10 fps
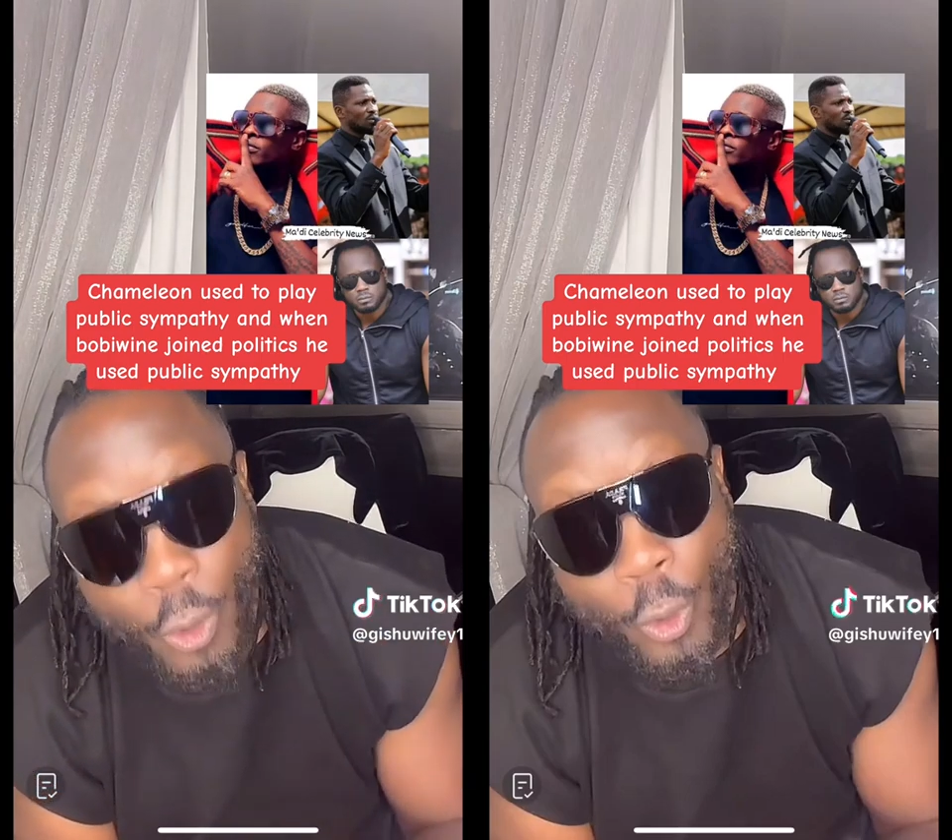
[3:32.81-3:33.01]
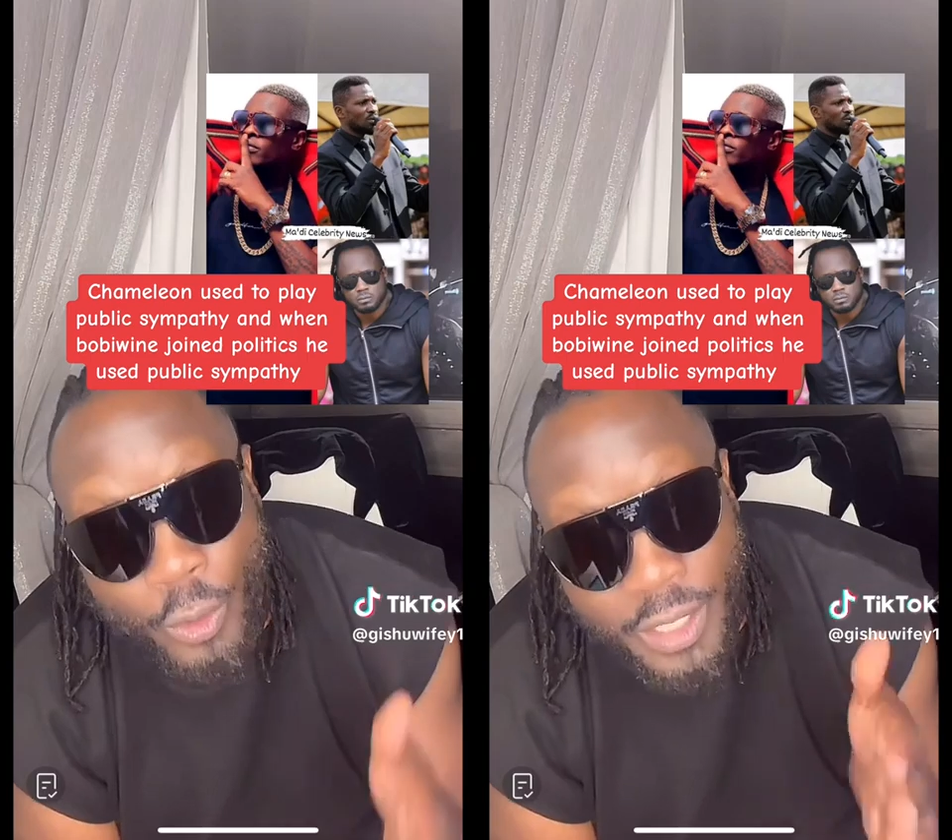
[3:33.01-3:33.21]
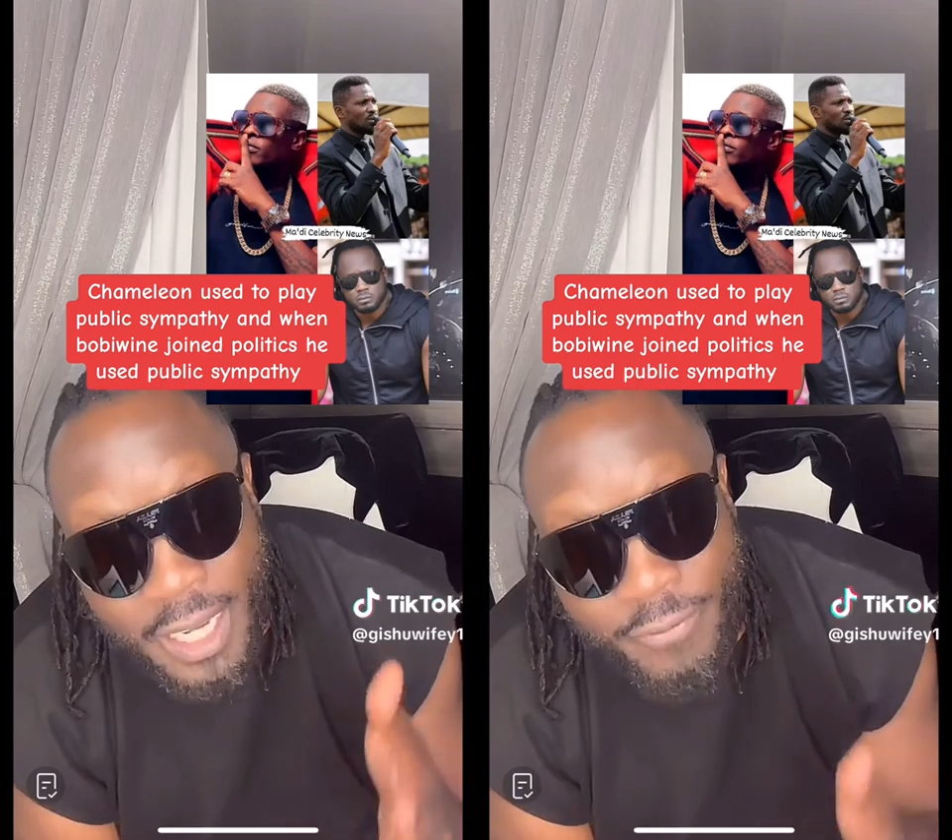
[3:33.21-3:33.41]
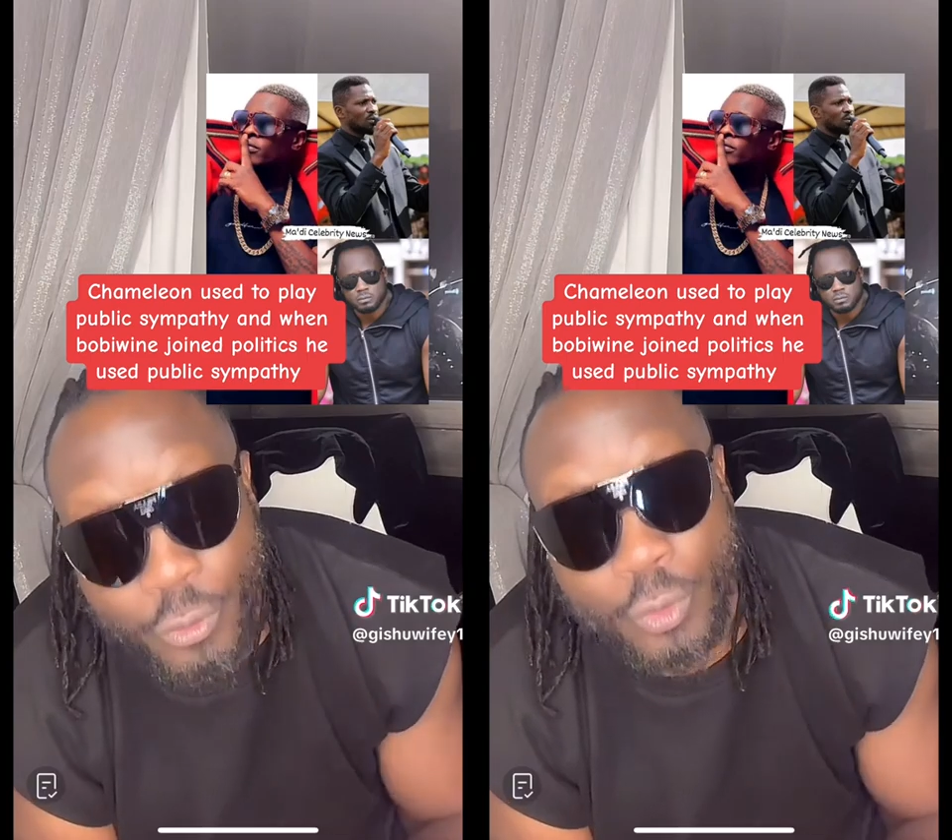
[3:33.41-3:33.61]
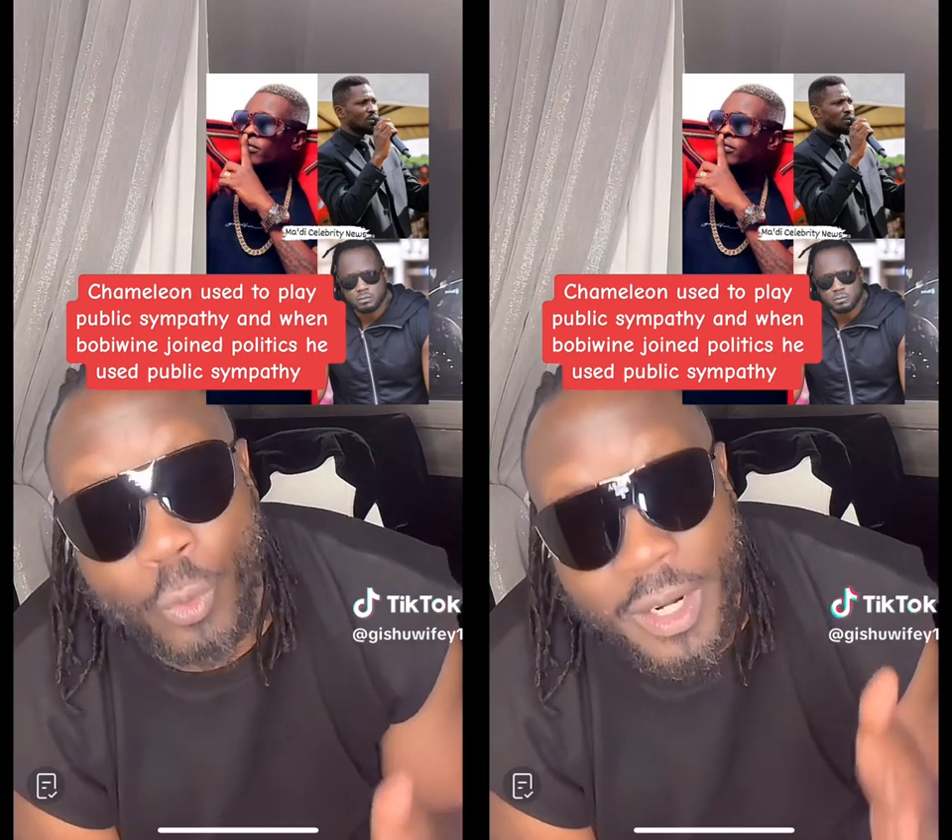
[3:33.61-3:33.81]
only have
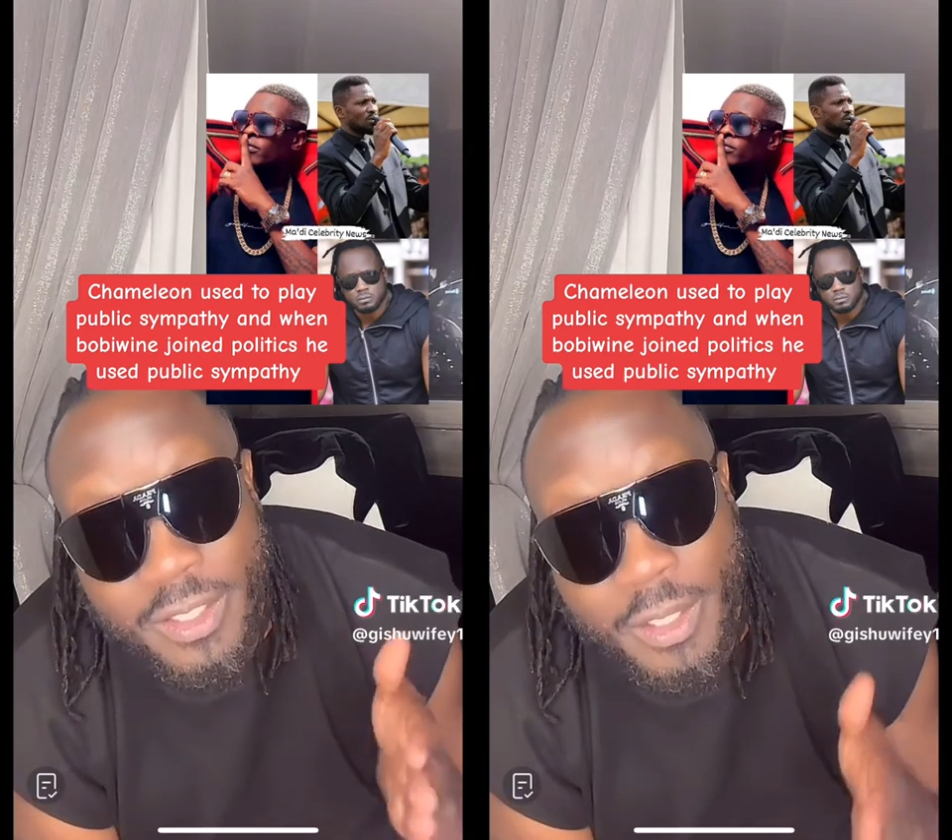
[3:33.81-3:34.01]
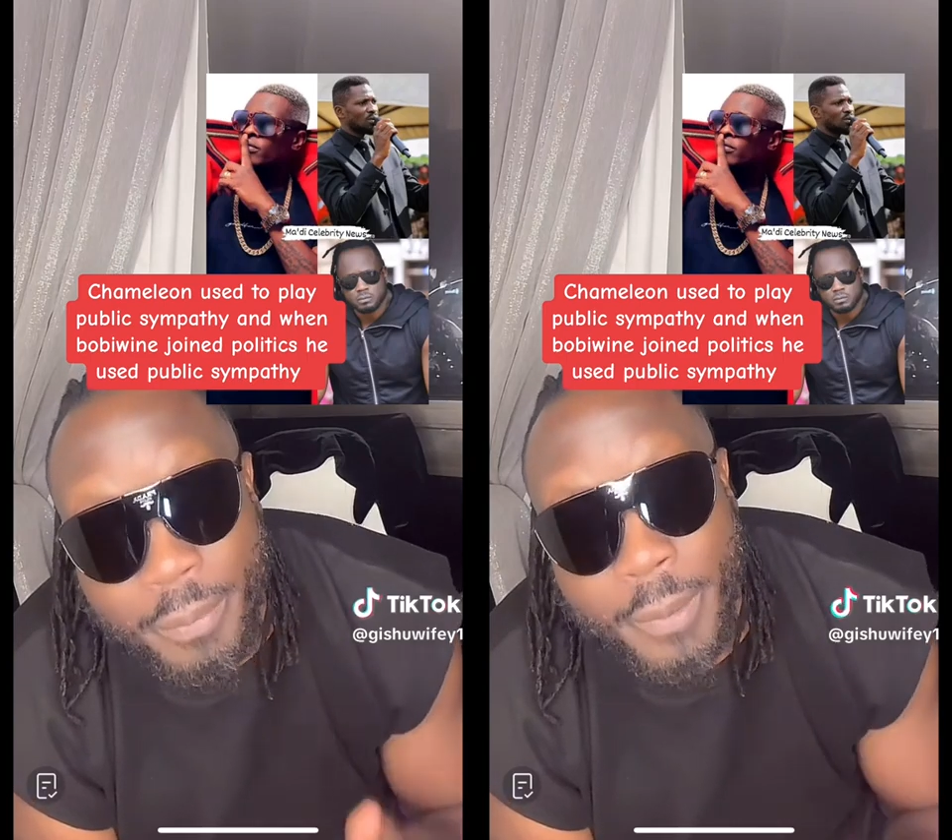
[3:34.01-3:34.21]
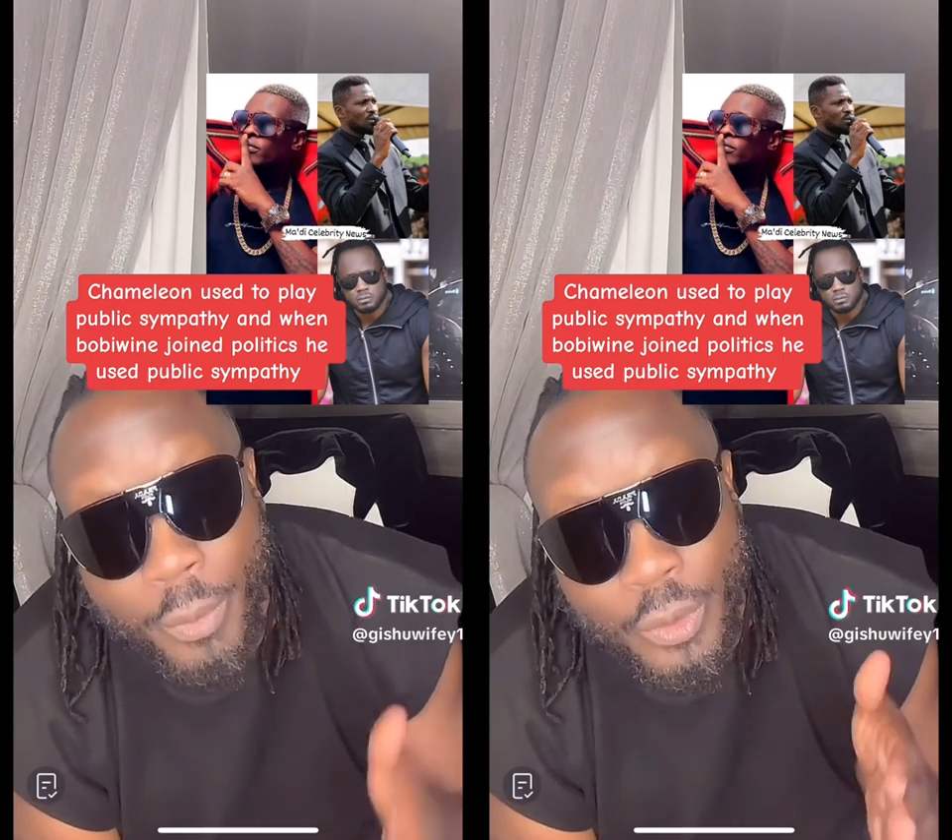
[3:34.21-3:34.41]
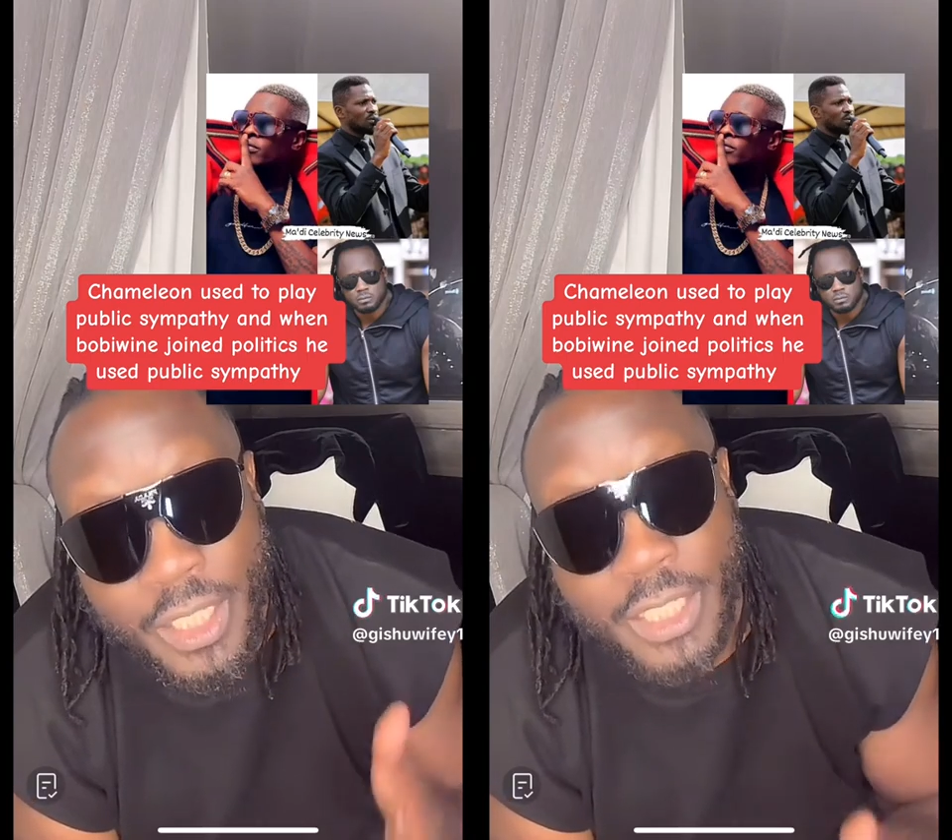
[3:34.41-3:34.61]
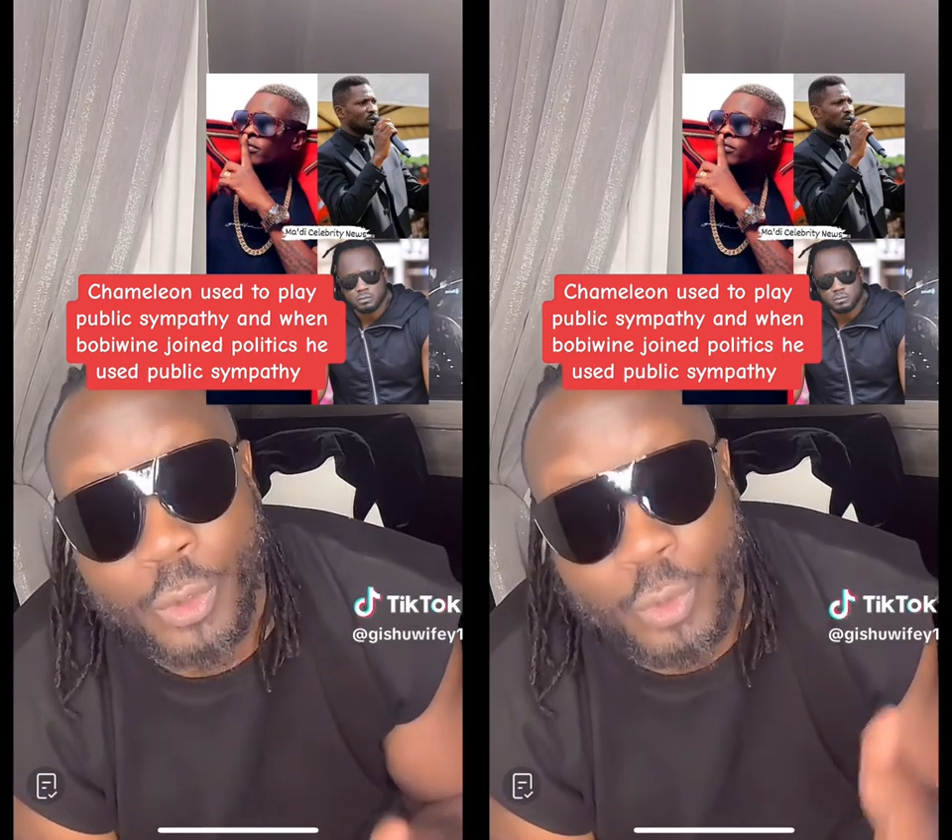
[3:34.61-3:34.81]
to do what the people
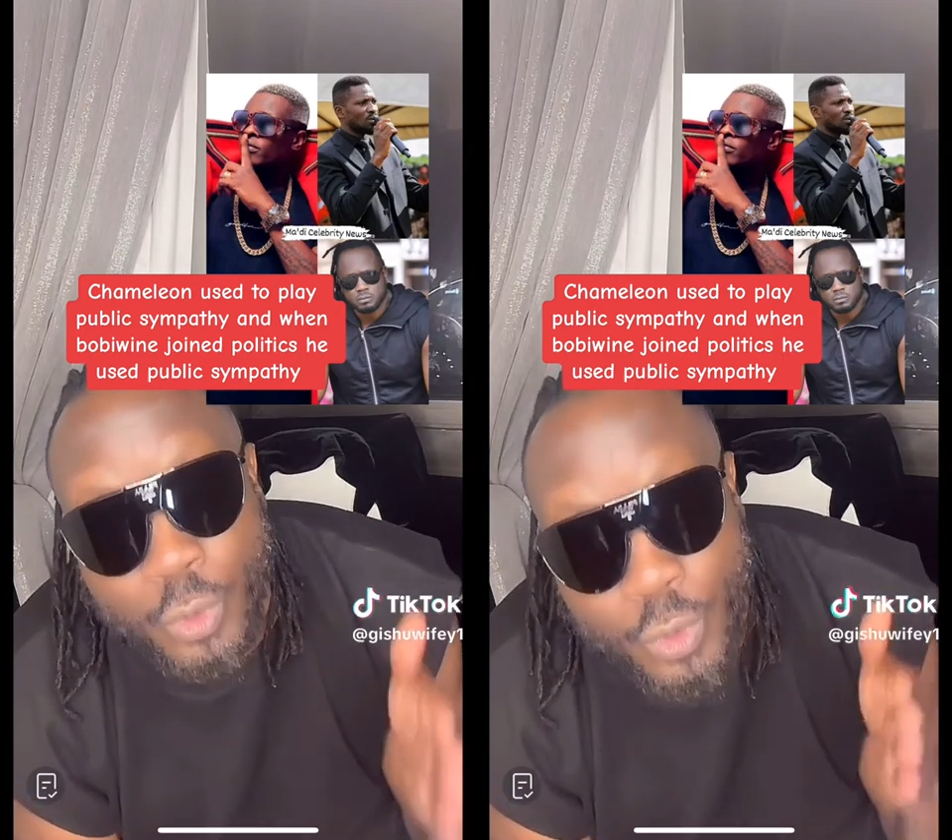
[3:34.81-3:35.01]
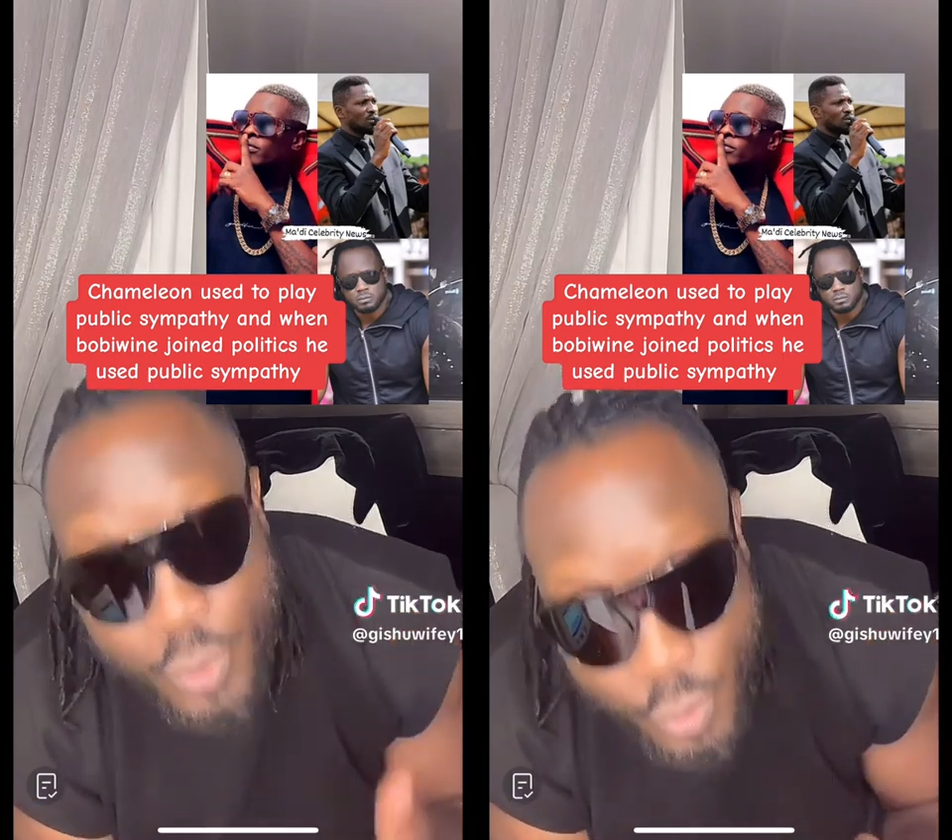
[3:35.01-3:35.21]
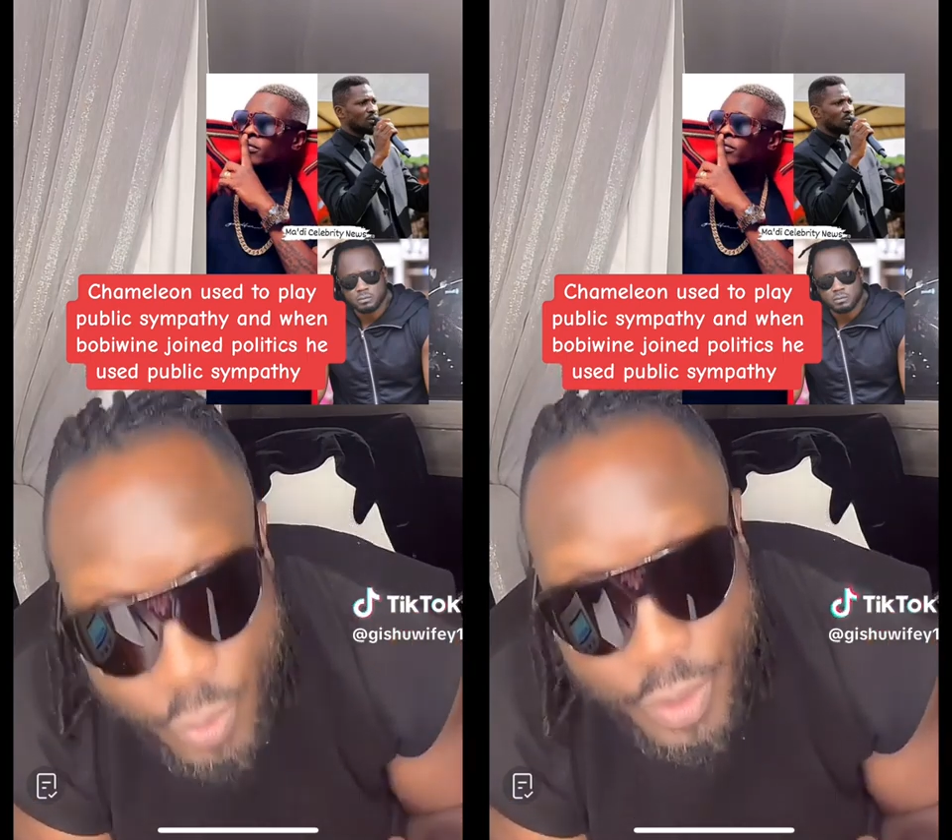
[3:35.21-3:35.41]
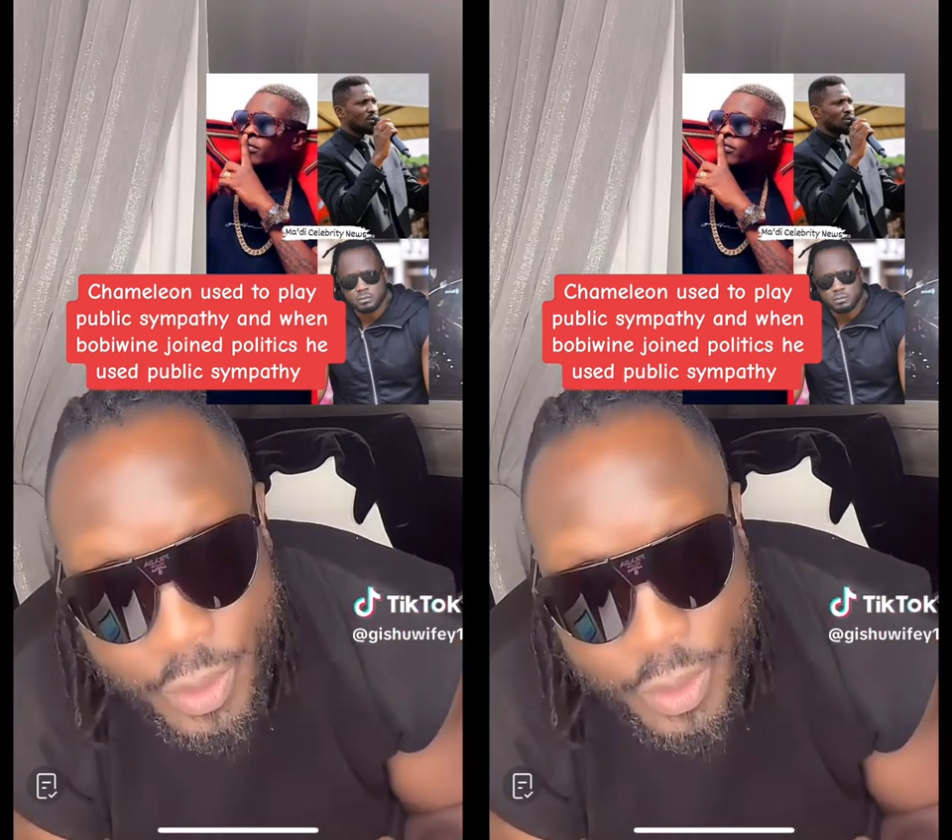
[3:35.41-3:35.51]
tell you to do.